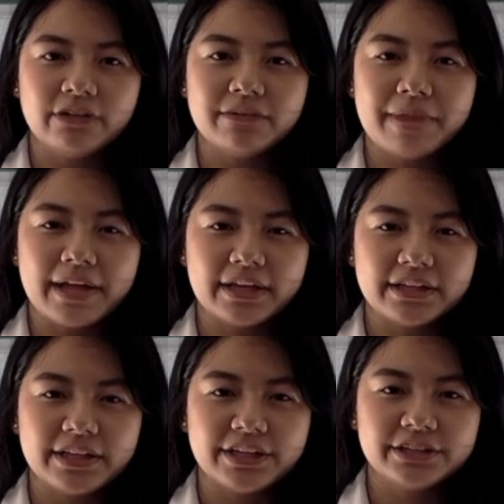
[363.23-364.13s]
in
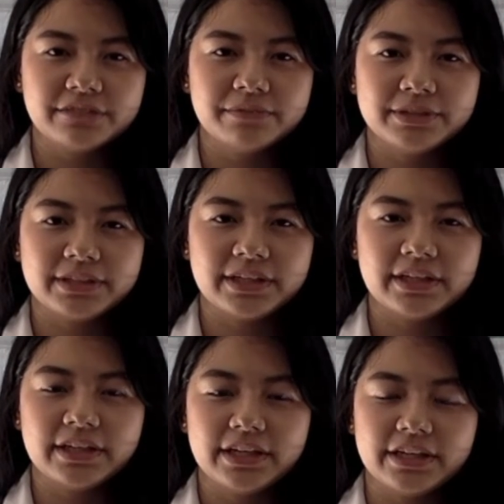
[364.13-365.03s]
Bangladesh, Brazil,
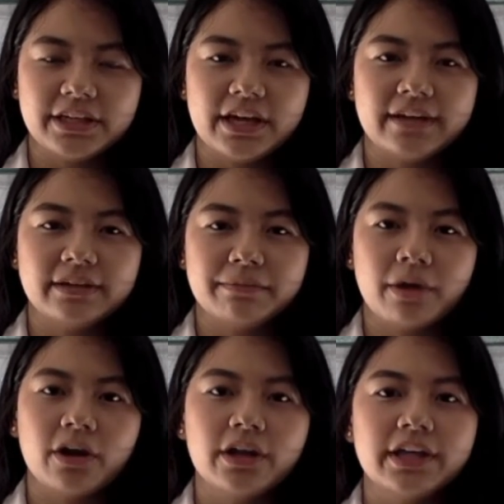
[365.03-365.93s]
India,
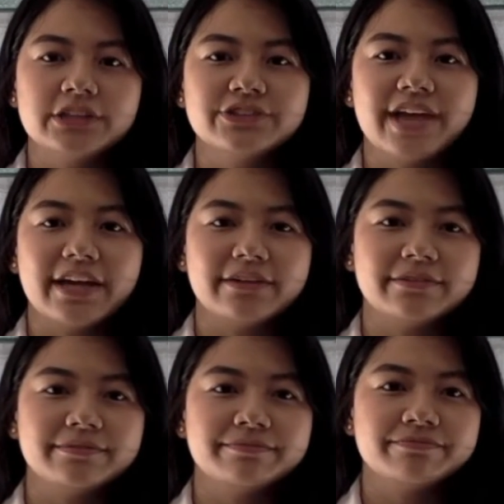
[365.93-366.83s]
Nepal, and Sudan.
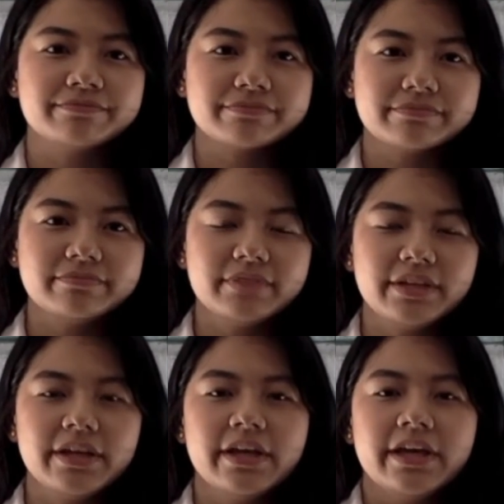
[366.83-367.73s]

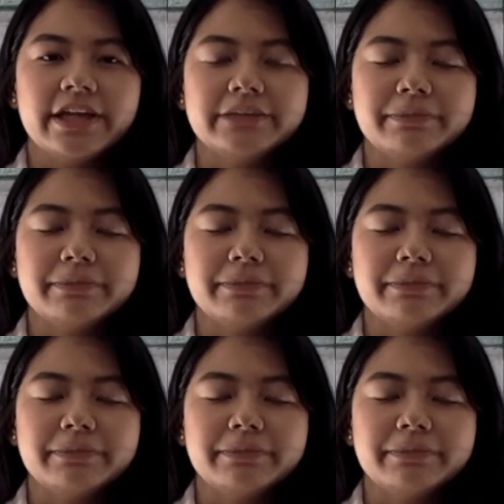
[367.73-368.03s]
Its